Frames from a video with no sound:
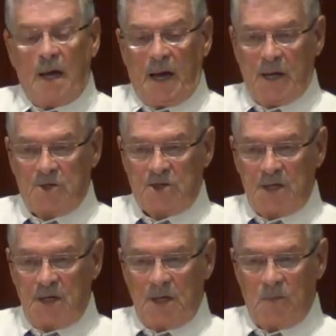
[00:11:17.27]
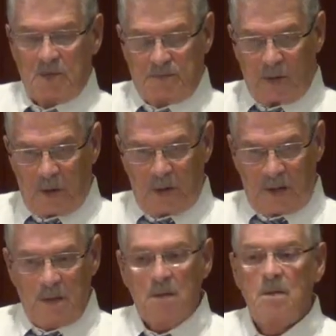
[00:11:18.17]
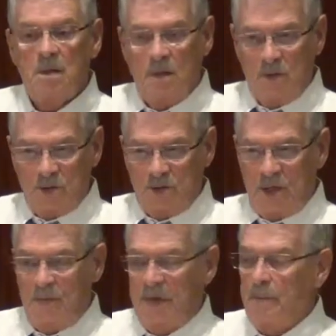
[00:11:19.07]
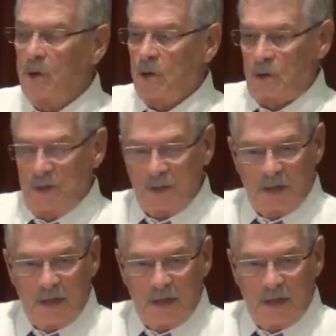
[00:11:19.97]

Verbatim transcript: and she was burning. You know, she had been burned.